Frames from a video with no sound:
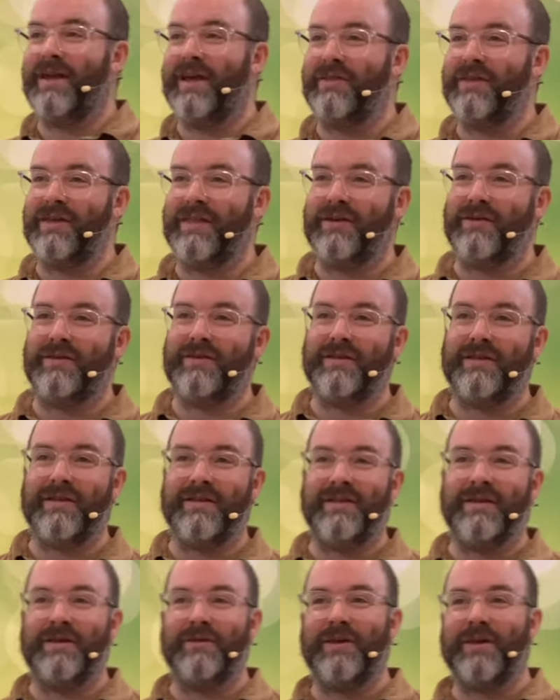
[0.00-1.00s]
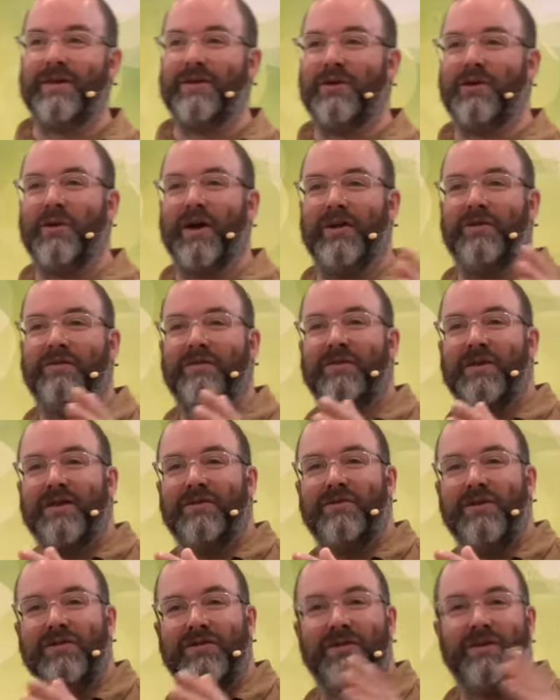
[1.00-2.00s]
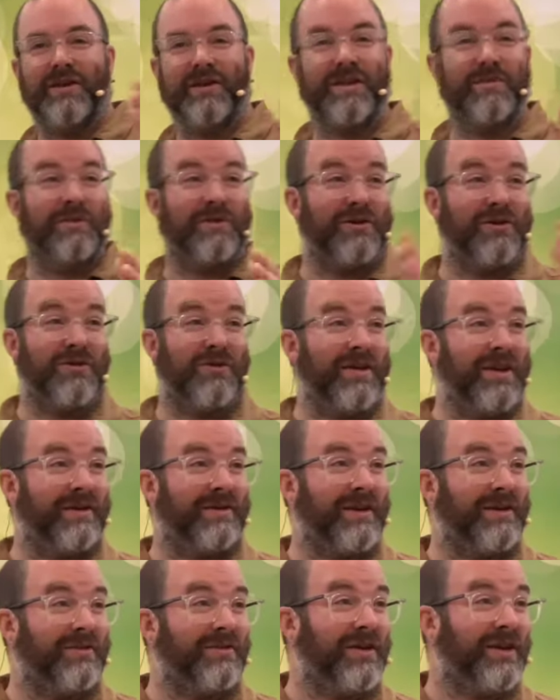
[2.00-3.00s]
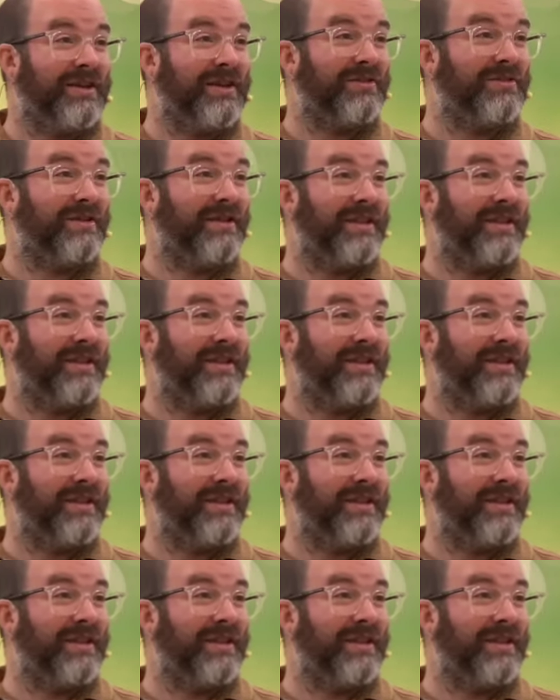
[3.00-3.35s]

I think they're, I think they're quite fairly recent. I think they're great, great addition.